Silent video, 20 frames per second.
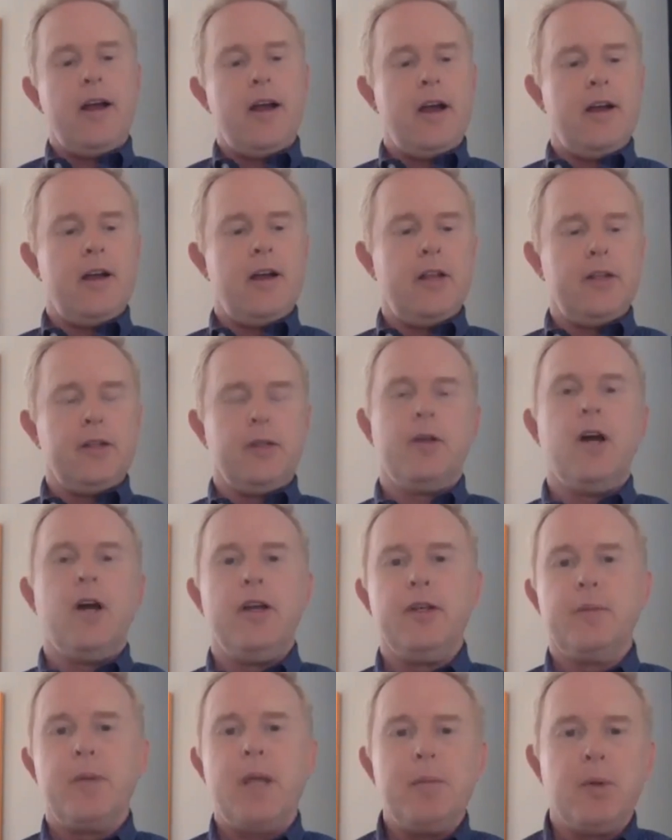
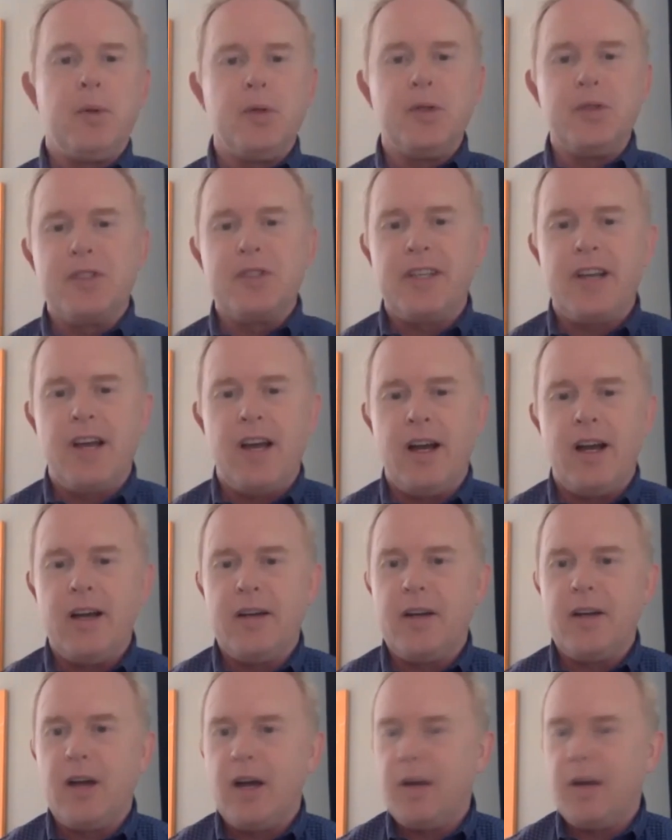other people's
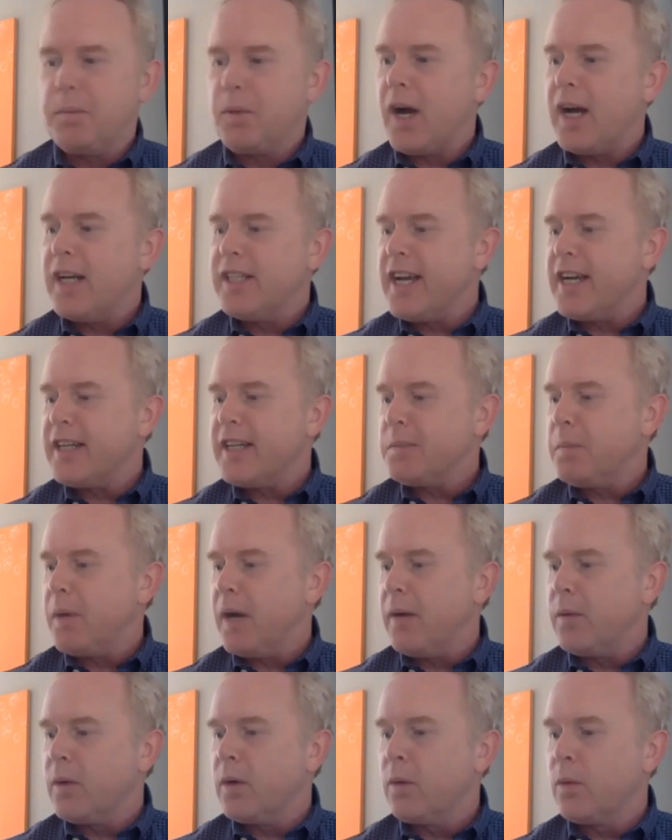projects,
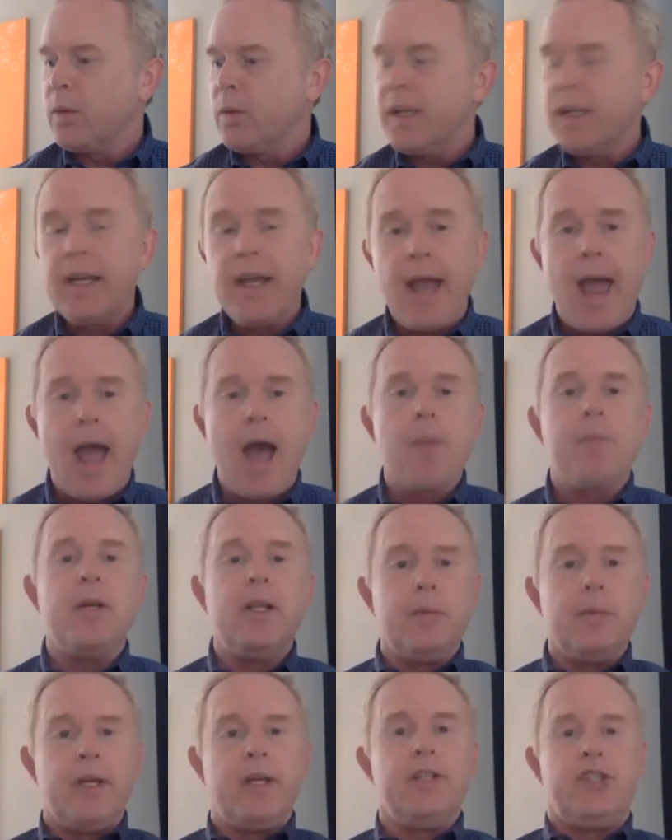but we're really happy
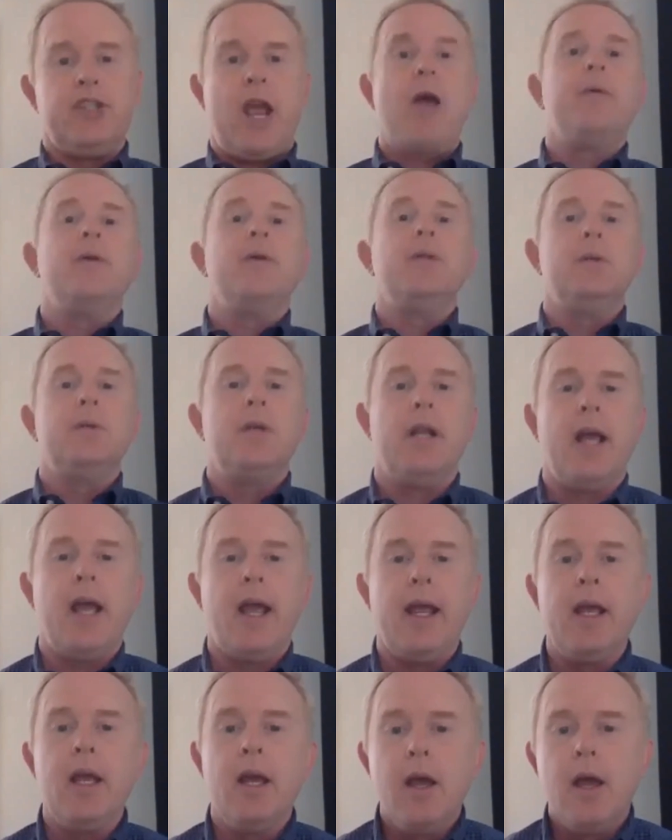that we could chat with you
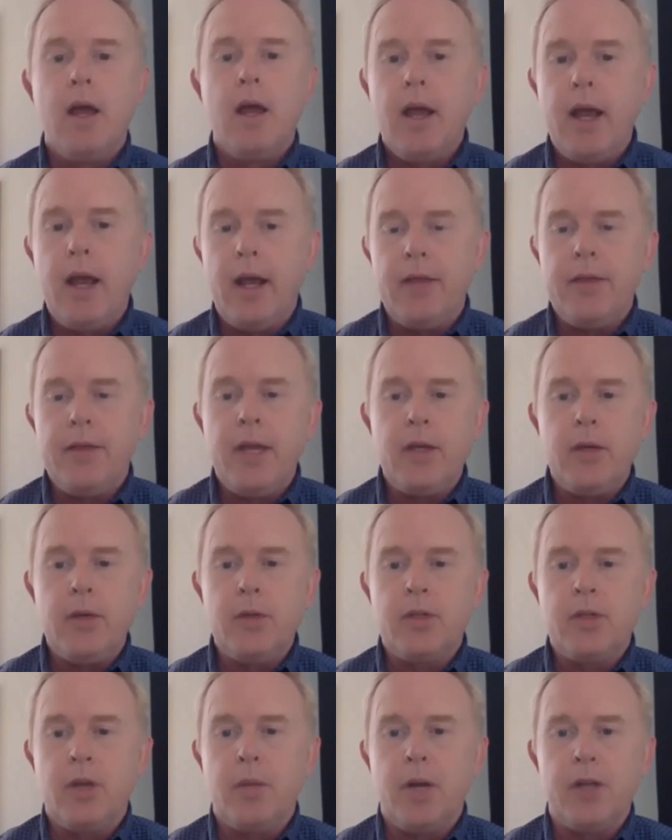today. And thank you
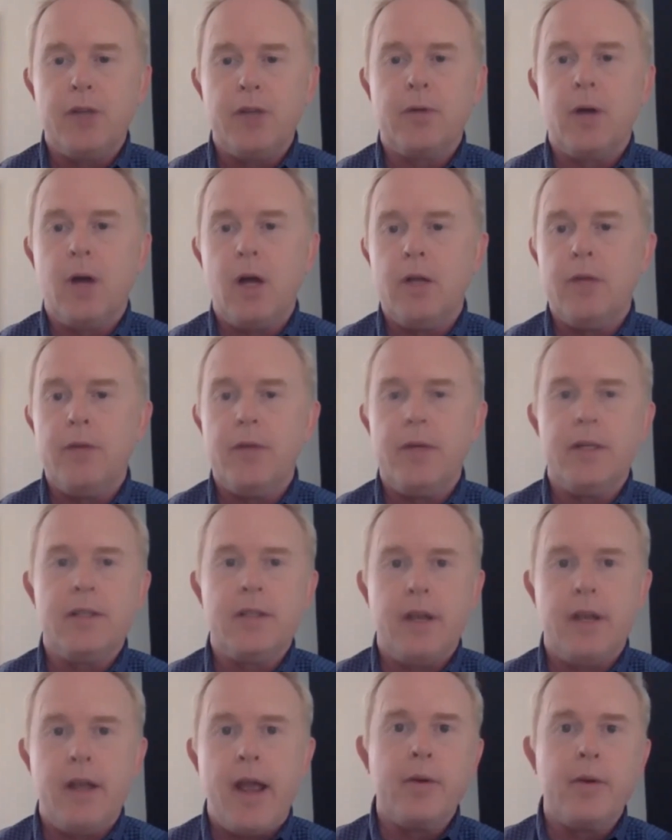so much for all of
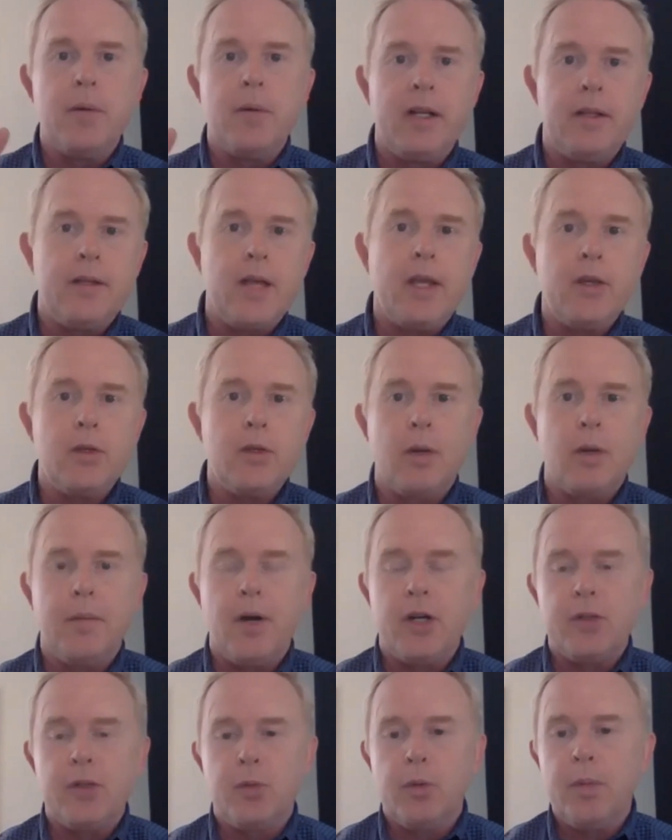this. And everybody, thank you so
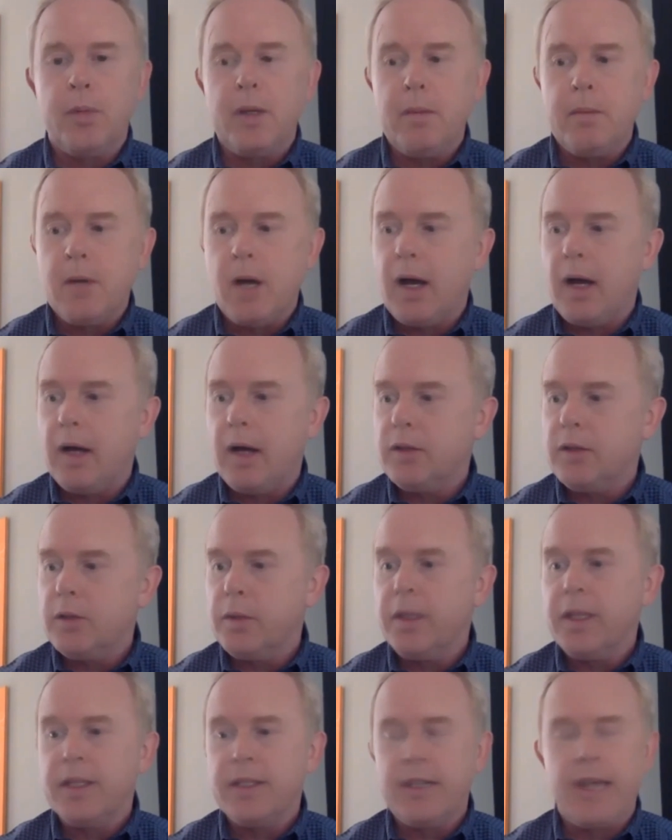much. We'll be
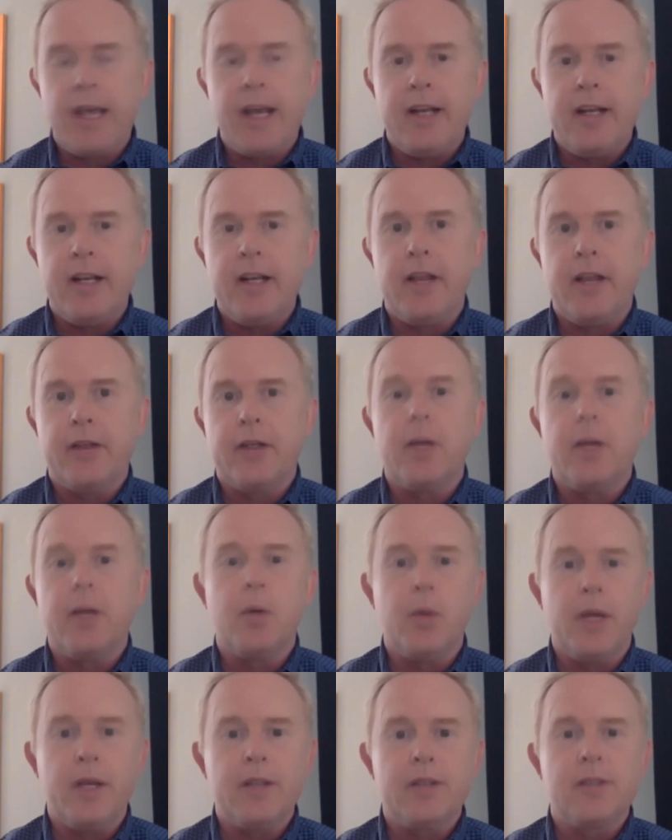doing this again in another
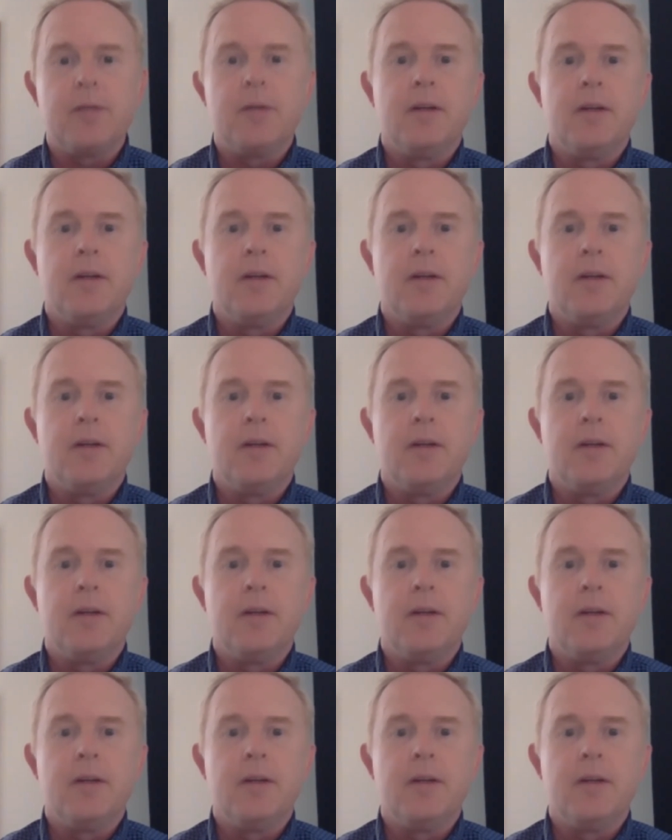couple of weeks.